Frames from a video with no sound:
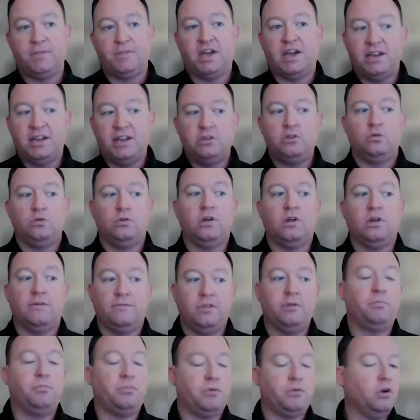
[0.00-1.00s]
I do love
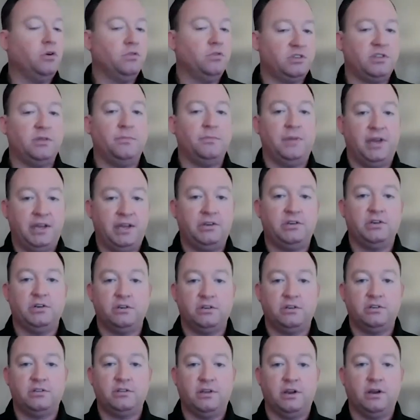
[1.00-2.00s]
the pros, the
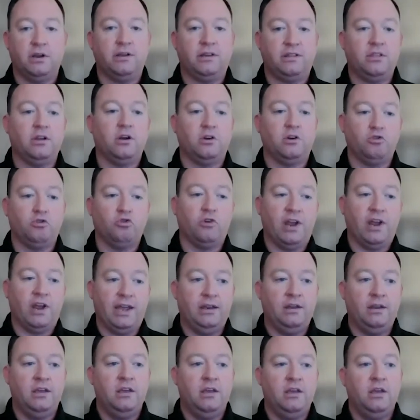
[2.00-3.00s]
majors. They're
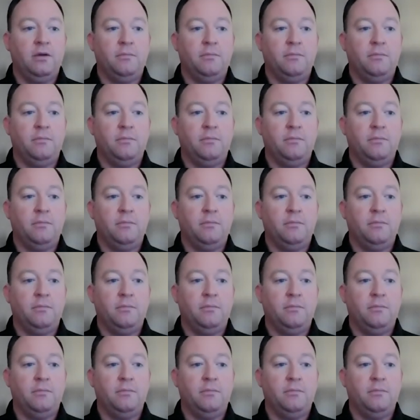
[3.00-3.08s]
great.